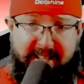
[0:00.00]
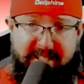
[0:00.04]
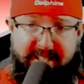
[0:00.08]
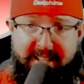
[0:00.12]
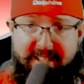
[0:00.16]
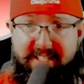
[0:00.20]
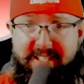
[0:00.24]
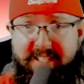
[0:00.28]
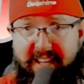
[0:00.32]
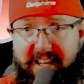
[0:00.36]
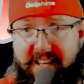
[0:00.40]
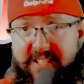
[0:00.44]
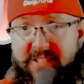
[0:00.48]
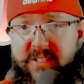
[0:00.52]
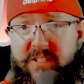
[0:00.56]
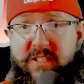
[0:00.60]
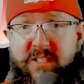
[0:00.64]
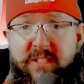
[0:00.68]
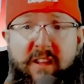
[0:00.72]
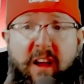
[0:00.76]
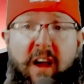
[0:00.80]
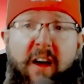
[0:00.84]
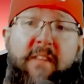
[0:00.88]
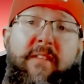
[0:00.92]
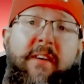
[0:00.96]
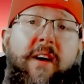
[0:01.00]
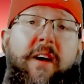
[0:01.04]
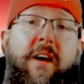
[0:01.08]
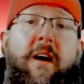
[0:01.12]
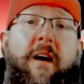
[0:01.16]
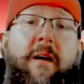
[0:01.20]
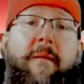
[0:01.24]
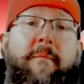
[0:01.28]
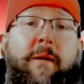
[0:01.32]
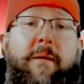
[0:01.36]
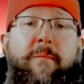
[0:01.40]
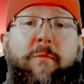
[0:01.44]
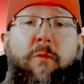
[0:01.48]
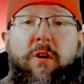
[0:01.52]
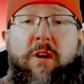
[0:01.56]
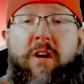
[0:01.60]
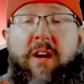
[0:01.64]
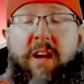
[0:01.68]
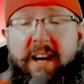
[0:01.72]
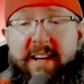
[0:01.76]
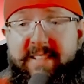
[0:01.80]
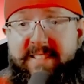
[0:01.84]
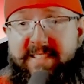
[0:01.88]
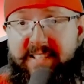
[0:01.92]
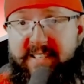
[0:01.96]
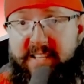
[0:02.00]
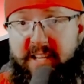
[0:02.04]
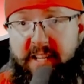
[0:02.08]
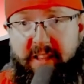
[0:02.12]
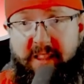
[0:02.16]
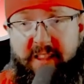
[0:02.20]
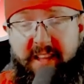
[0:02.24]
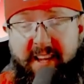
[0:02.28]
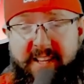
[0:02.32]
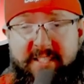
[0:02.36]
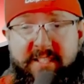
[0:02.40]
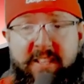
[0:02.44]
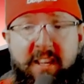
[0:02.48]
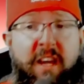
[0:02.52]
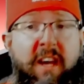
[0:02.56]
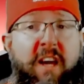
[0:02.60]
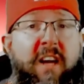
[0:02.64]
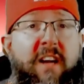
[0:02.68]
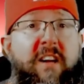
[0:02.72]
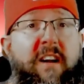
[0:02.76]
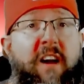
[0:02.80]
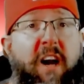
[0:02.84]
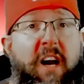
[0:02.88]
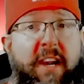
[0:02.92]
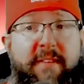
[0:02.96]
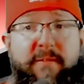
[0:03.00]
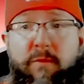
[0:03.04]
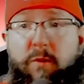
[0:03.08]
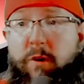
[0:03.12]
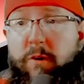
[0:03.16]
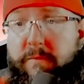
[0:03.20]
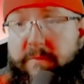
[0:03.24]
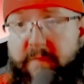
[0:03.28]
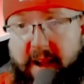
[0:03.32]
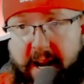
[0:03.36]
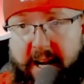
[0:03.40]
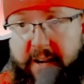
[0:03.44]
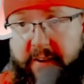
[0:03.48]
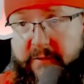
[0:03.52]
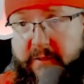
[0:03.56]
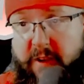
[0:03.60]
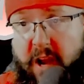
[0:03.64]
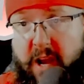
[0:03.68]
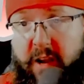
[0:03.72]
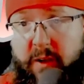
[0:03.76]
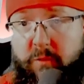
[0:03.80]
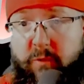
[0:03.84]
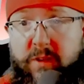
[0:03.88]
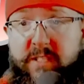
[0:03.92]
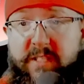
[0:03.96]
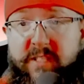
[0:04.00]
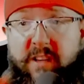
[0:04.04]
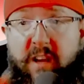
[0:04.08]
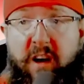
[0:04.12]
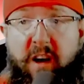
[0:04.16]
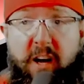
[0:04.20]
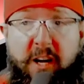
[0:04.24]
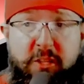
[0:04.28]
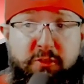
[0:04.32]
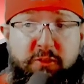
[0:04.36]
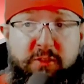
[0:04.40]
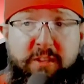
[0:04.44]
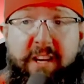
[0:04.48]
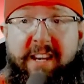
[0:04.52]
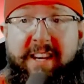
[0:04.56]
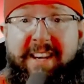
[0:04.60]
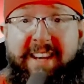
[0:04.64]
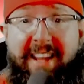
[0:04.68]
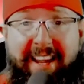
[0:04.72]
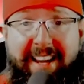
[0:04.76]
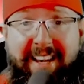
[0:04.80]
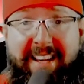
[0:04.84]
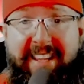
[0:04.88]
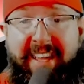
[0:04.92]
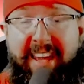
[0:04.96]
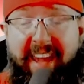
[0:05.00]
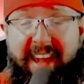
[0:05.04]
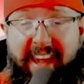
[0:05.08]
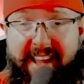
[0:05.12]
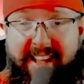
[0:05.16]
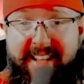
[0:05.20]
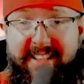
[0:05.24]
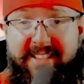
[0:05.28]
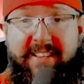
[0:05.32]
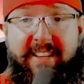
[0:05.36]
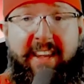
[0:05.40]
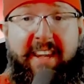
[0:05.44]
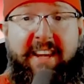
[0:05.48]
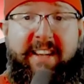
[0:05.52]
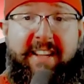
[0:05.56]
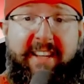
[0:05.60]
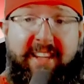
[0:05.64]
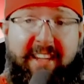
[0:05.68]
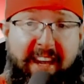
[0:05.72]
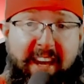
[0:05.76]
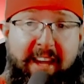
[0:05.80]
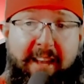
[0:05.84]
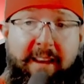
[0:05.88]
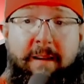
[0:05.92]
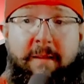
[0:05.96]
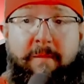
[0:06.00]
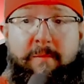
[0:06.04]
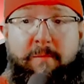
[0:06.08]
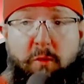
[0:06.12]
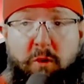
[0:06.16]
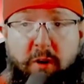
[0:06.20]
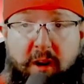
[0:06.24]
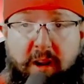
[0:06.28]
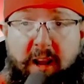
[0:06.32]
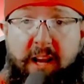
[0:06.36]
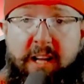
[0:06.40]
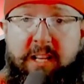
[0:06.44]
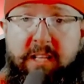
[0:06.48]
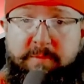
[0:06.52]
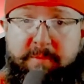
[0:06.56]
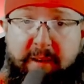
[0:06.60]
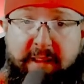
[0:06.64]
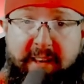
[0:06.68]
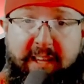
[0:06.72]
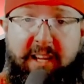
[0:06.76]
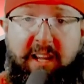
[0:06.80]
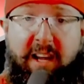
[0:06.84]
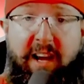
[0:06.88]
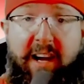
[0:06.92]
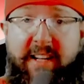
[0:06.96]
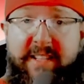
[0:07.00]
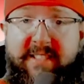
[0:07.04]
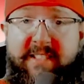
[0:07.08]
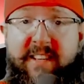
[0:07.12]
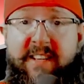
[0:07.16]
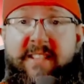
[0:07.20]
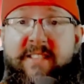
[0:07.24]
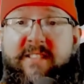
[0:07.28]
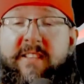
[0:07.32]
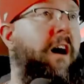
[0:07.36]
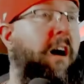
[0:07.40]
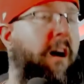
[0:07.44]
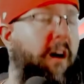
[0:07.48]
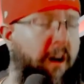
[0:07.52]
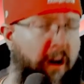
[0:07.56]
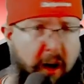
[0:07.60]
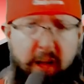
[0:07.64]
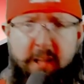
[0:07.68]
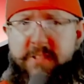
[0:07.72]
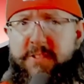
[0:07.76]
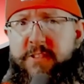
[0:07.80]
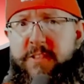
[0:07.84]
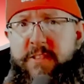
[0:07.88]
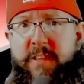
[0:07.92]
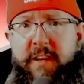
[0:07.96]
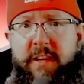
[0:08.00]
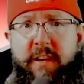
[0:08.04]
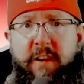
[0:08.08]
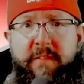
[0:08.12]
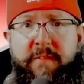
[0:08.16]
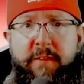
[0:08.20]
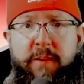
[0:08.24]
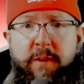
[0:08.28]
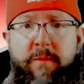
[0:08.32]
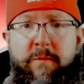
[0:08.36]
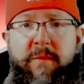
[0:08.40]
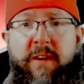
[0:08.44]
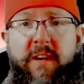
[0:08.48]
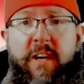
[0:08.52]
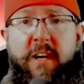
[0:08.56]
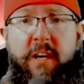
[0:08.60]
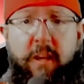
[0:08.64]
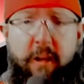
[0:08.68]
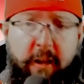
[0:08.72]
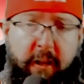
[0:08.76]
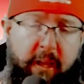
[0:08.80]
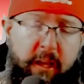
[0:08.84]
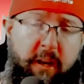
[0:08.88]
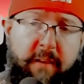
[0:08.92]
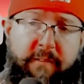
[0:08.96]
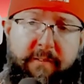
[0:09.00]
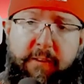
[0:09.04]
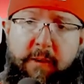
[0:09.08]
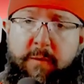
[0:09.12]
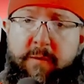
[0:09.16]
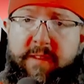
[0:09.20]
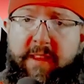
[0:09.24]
like skins and stuff, but more content nonetheless. God of War Ragnarok was $198, and again, more cosmetic content. On to the interview. In an interview with